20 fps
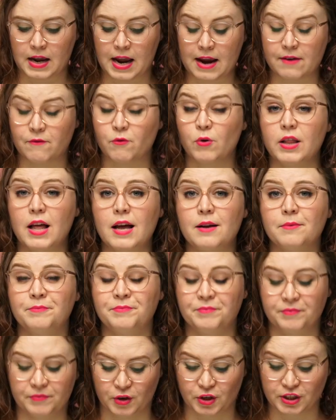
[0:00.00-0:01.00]
And voila,
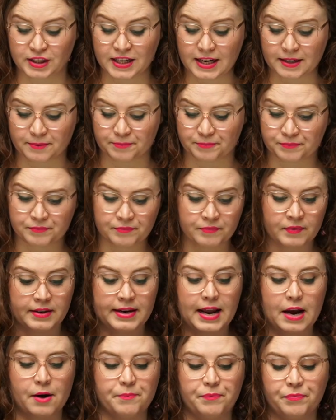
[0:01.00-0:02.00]
you're done.
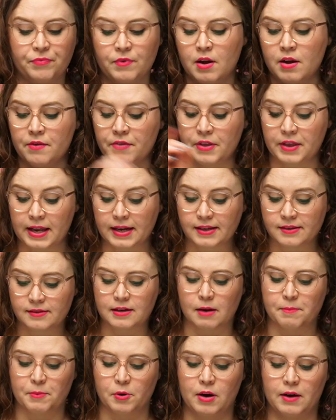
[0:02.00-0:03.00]
Now, the next
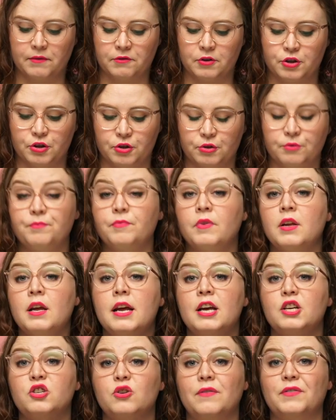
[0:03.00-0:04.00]
step you'll have to do
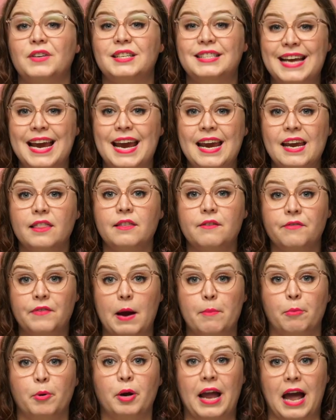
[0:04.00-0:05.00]
is you'll have to take the
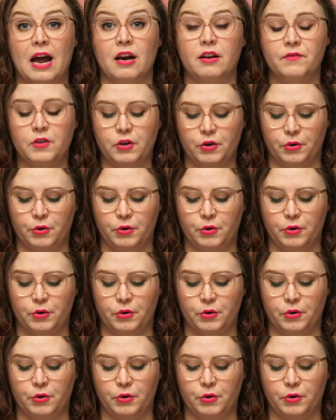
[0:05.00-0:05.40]
fabric out of the